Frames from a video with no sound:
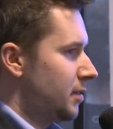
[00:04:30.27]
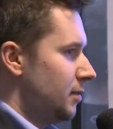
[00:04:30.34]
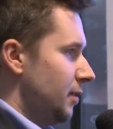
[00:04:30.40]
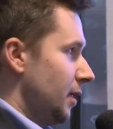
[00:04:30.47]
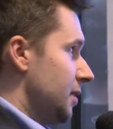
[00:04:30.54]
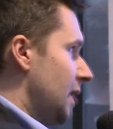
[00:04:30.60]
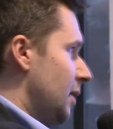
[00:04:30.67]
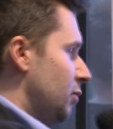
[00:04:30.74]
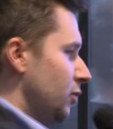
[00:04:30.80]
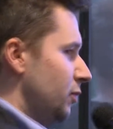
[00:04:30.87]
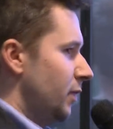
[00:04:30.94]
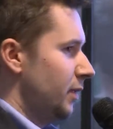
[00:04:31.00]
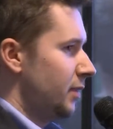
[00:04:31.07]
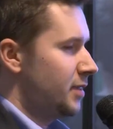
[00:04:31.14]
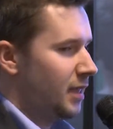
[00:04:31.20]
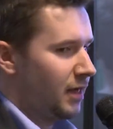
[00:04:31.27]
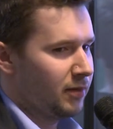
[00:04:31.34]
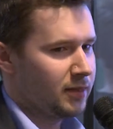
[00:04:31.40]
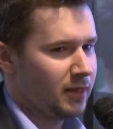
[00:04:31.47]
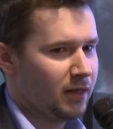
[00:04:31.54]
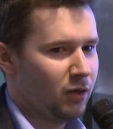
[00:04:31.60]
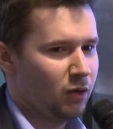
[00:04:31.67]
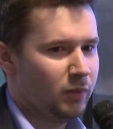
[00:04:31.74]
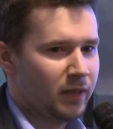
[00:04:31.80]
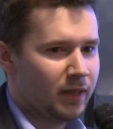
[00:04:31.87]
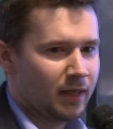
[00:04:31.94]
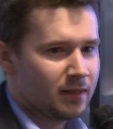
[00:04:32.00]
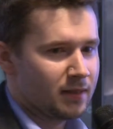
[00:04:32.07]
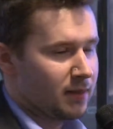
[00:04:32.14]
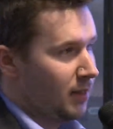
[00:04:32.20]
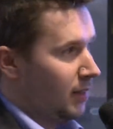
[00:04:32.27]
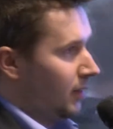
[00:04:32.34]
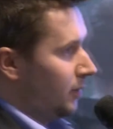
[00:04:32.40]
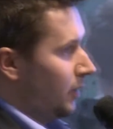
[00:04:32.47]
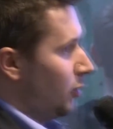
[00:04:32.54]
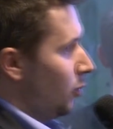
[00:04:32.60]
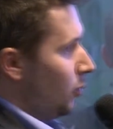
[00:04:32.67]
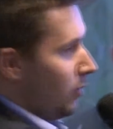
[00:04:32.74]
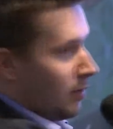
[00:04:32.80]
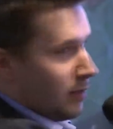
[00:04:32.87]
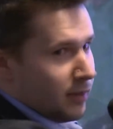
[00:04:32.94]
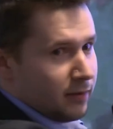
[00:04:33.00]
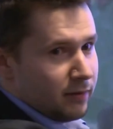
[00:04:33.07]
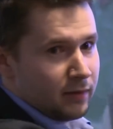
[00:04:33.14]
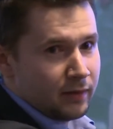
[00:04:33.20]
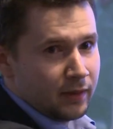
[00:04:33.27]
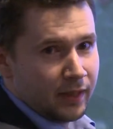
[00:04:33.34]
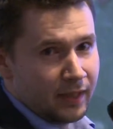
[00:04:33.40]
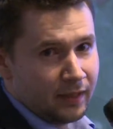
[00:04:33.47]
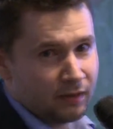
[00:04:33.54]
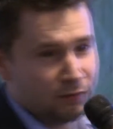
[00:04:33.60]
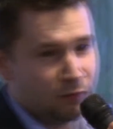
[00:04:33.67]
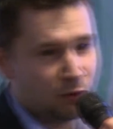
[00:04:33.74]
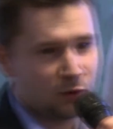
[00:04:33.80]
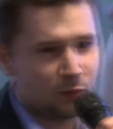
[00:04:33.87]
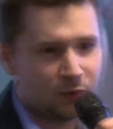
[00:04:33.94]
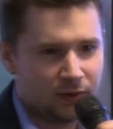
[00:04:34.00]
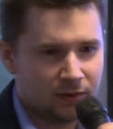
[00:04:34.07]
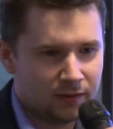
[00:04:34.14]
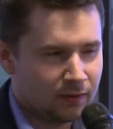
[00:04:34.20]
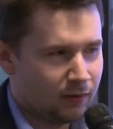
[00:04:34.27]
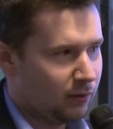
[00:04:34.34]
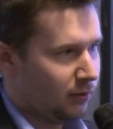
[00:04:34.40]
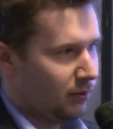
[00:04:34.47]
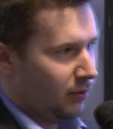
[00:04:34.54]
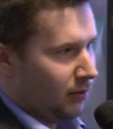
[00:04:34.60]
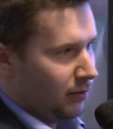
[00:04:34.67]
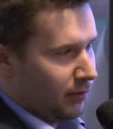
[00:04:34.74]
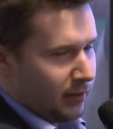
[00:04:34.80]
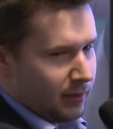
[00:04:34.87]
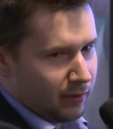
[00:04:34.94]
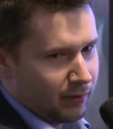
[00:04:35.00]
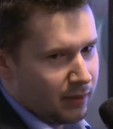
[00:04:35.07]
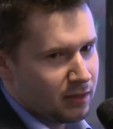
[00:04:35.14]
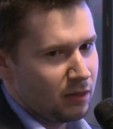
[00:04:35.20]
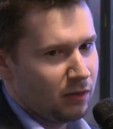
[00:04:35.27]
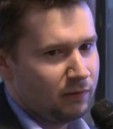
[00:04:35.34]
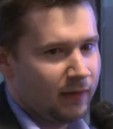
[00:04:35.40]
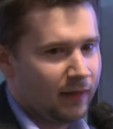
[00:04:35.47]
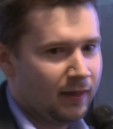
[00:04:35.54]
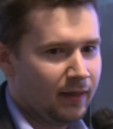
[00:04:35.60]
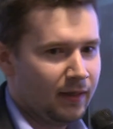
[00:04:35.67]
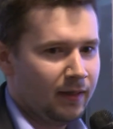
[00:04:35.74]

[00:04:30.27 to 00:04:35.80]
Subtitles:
in example 30 seconds ago, because there will be a heat footprint on the sofa.